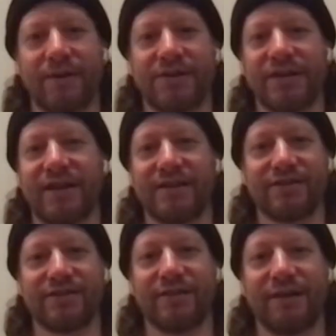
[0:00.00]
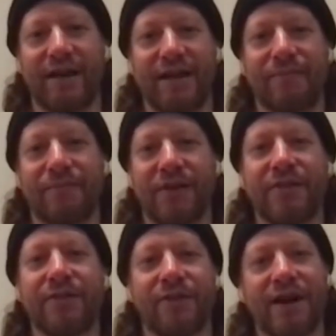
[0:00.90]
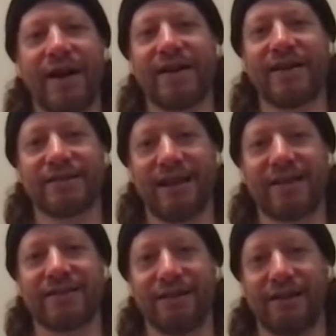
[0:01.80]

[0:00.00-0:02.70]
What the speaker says: 100%. The variety is nice.